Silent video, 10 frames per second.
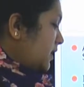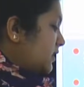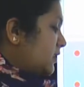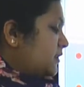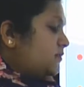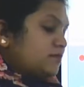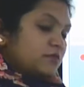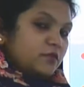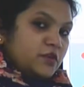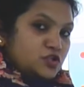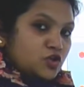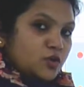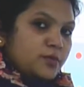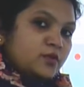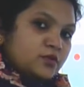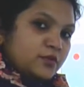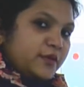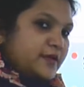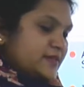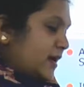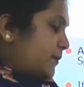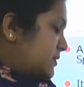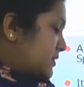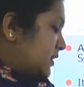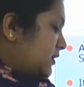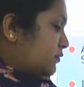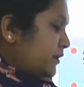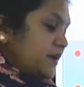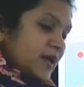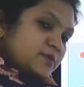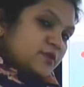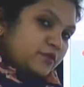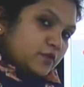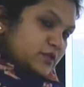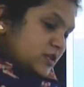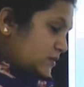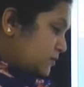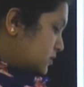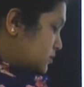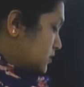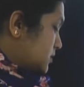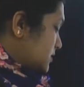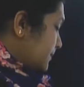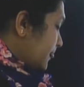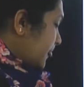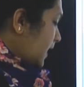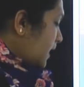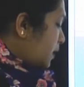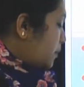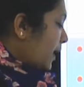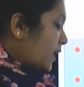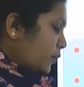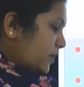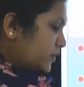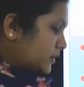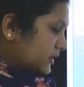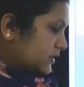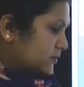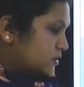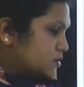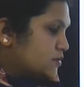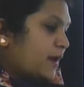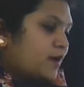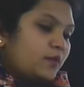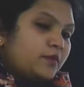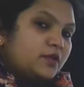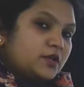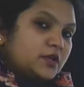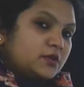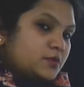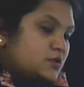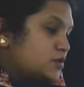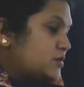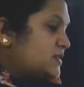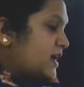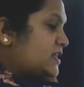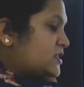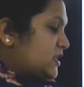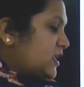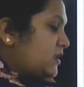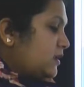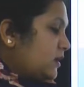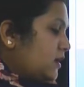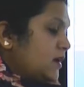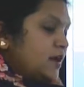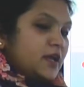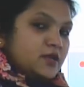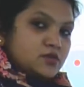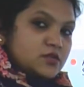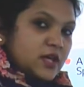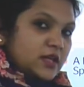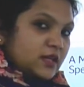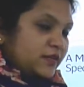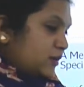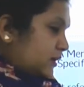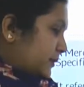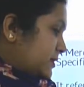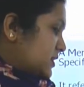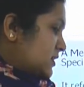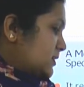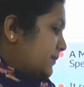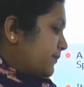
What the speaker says: Then we talk about three examples. There are three types of vertical mergers. Backward vertical merger. Backward vertical merger is HLL, Hindustan Lever Limited,